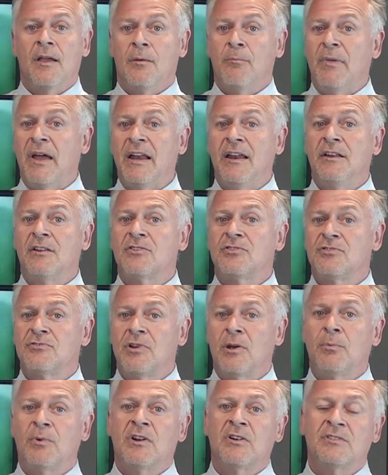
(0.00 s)
Many
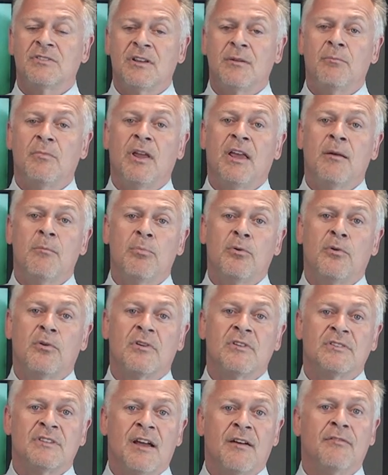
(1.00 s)
distributors and
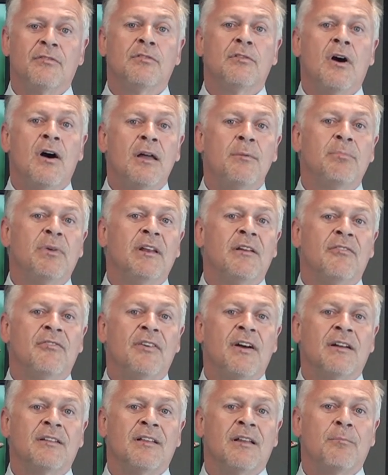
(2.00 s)
importers have not been
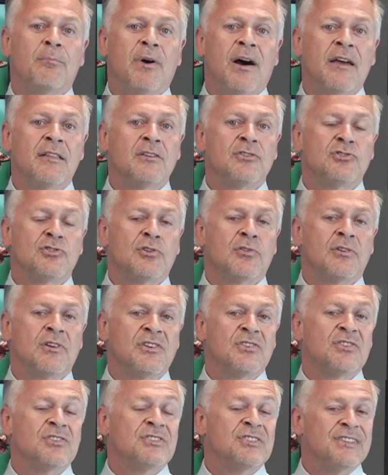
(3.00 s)
affected by the
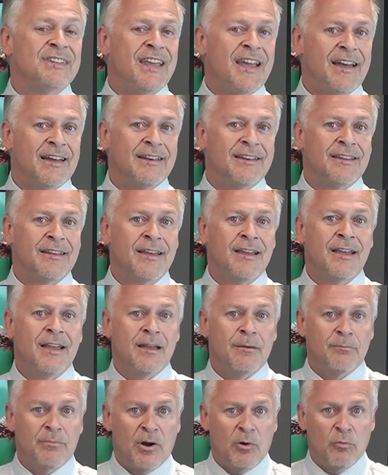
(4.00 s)
shortages yet,
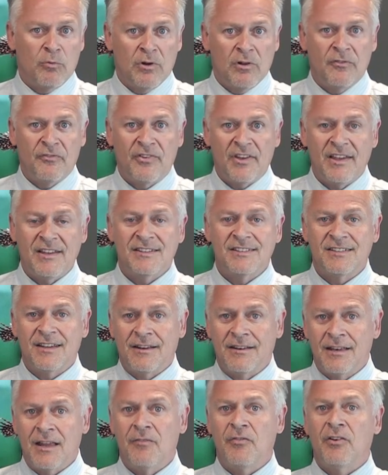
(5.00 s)
but will face
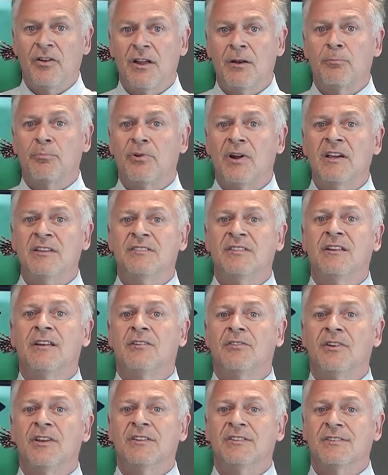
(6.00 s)
significant price
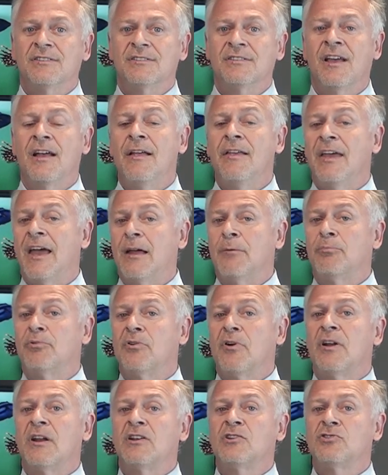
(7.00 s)
increases and
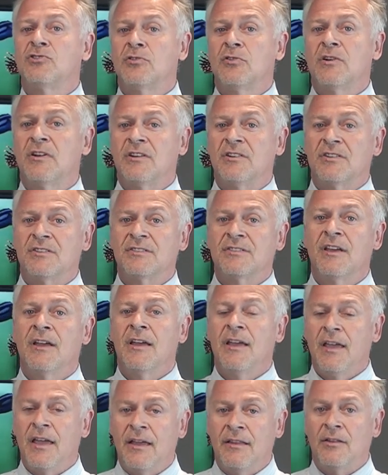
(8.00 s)
product shortages
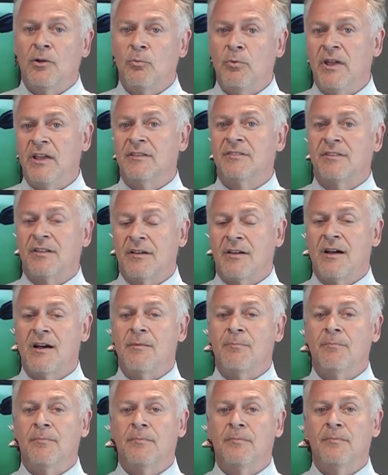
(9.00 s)
in the weeks to
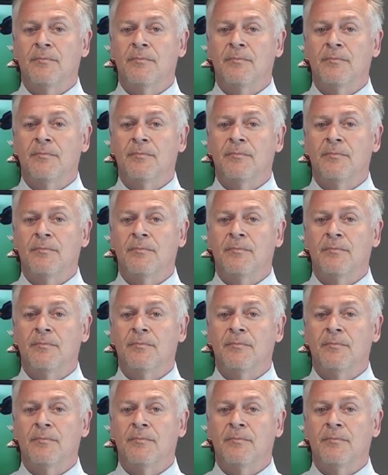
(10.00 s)
come.